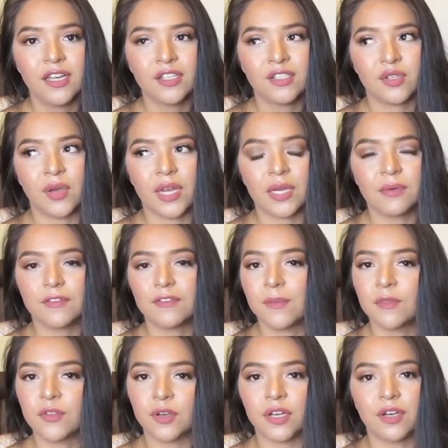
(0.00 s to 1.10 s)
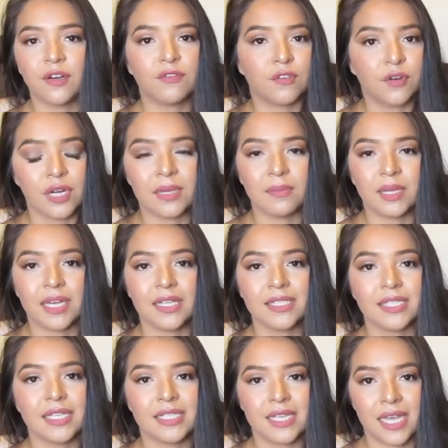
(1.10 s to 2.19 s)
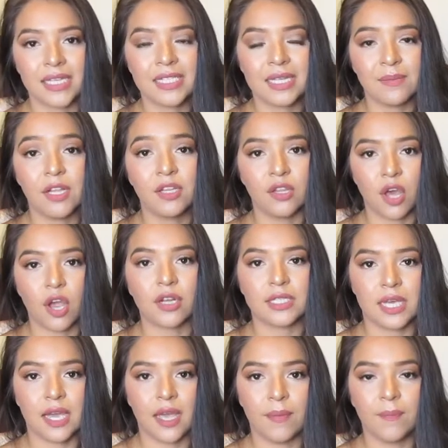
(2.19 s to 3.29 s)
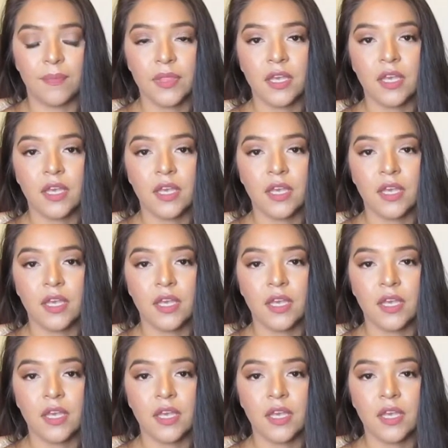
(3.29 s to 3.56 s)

So anywhere from 30 to 40 minutes, it takes them a long time.